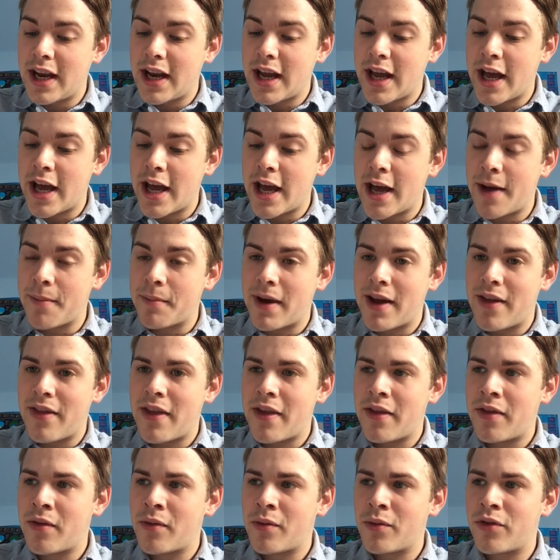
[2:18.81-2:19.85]
and
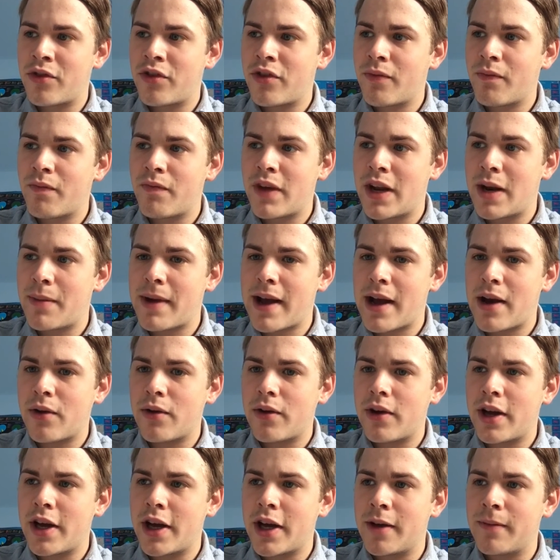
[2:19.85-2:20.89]
then there was something
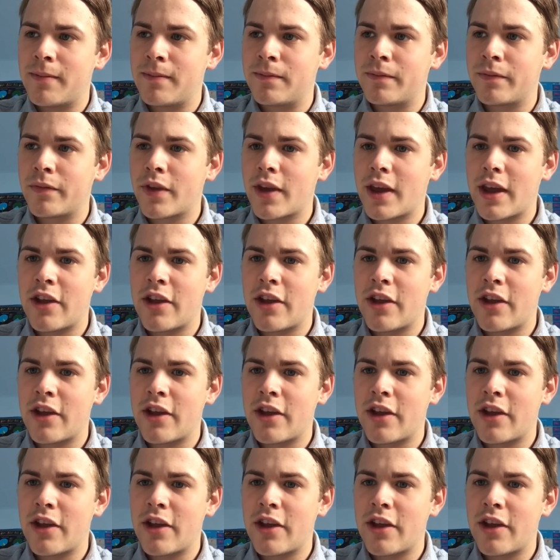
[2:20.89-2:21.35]
about a